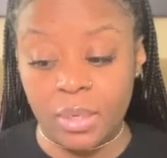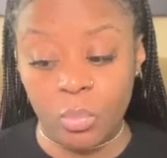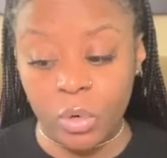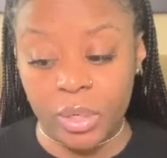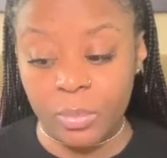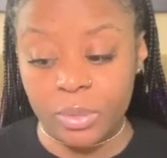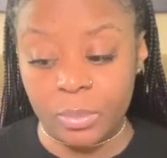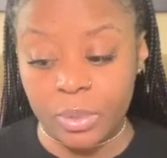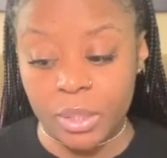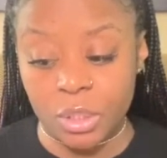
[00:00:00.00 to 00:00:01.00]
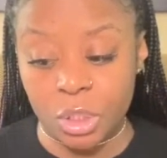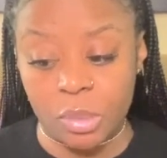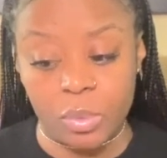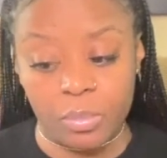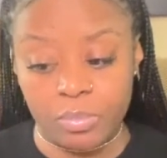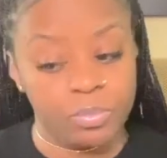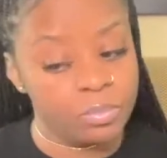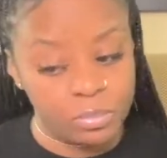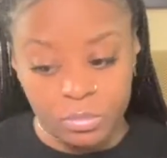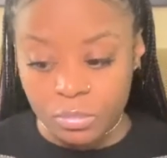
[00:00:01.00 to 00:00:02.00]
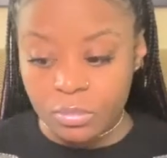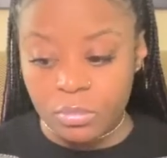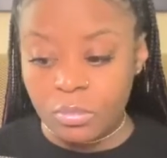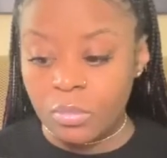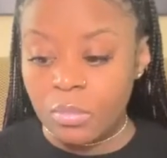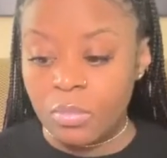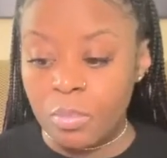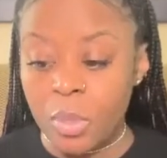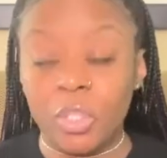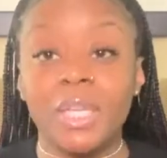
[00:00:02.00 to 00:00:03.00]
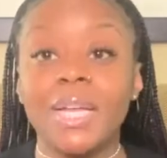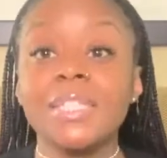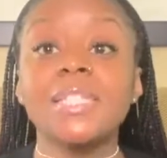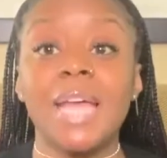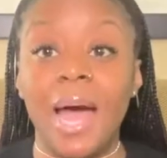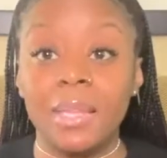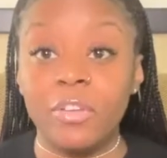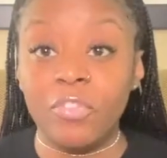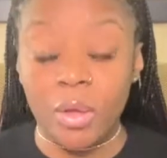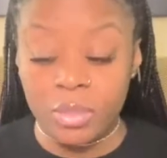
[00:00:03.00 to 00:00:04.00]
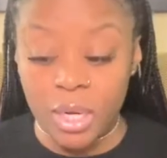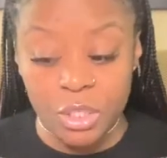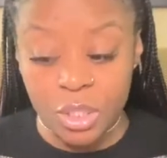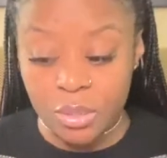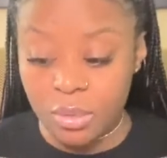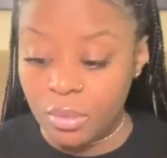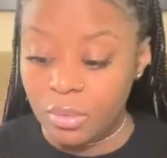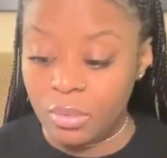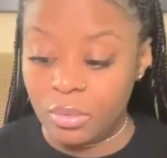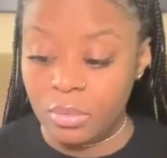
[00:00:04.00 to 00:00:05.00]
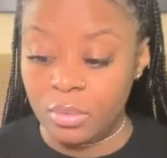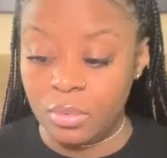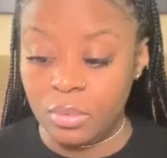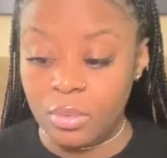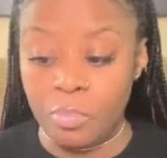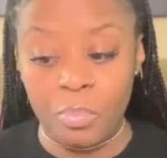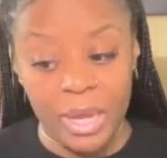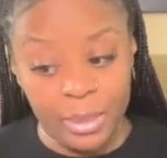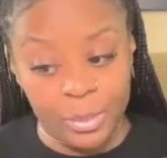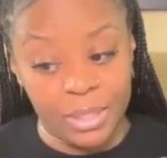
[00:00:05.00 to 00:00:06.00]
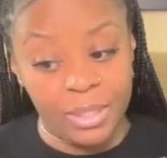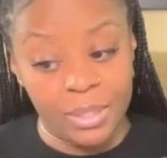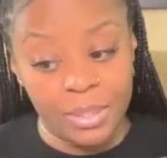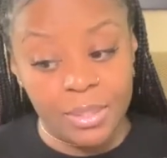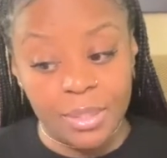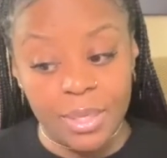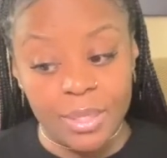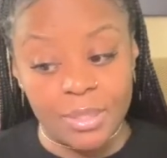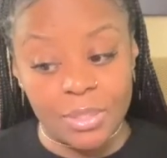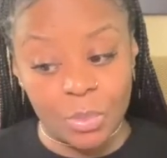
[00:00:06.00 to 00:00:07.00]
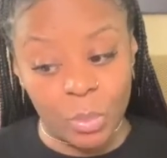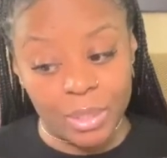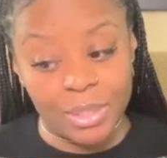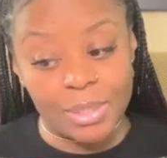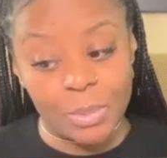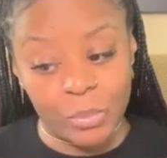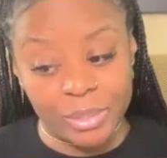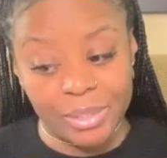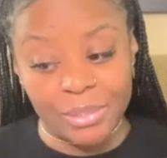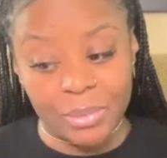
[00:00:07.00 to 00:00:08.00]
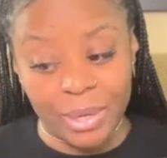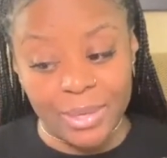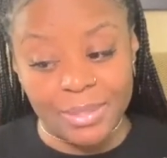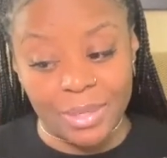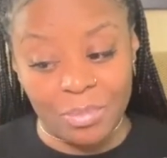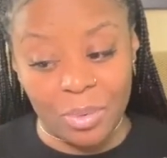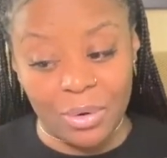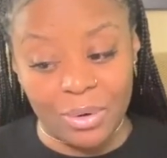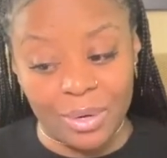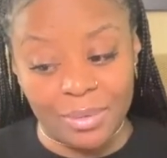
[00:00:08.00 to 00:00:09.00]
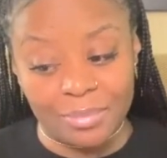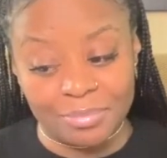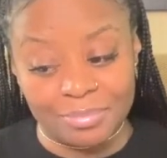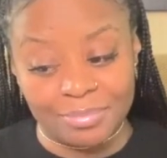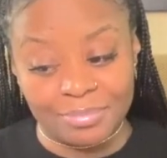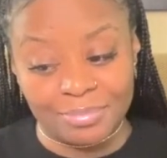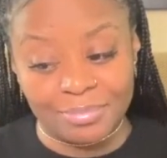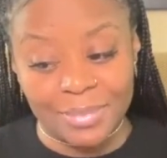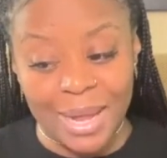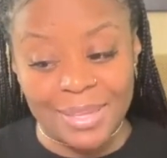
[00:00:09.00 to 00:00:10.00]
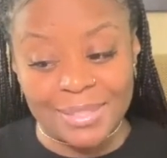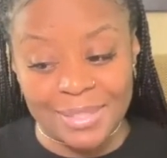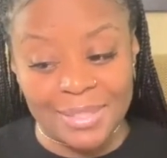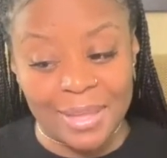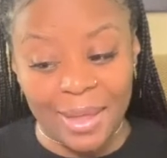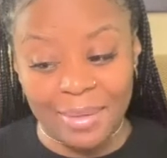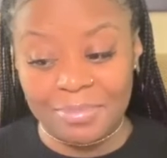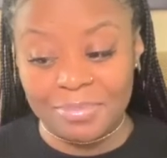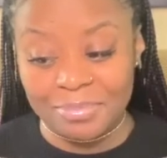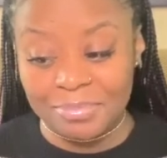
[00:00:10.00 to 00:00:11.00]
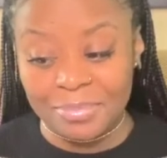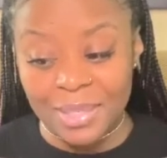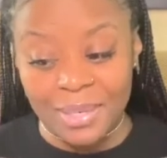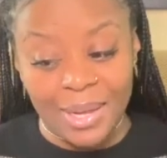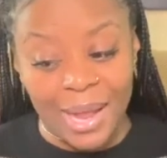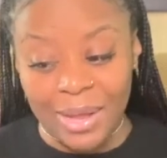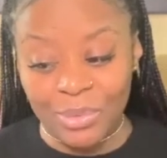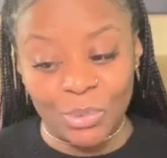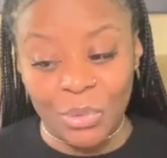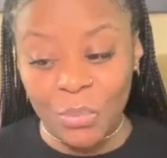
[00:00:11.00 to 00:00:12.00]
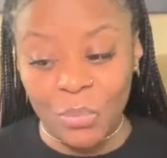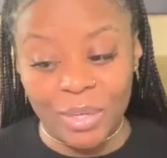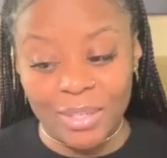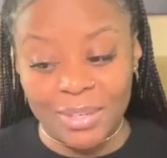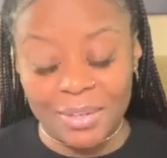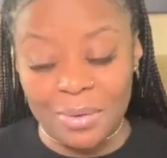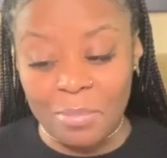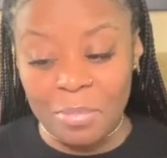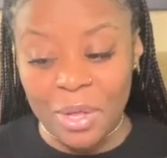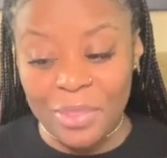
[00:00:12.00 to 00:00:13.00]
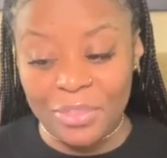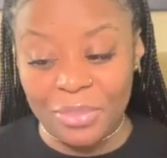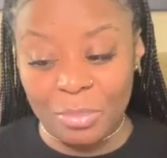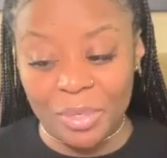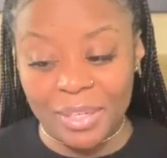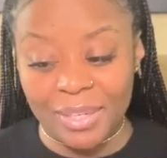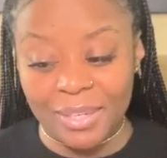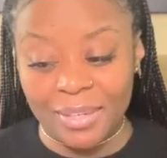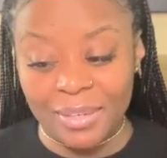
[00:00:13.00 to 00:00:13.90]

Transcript: and working with the relationship and building a solid foundation. Maybe in 2020 you guys get married. I see that. I don't know what month, but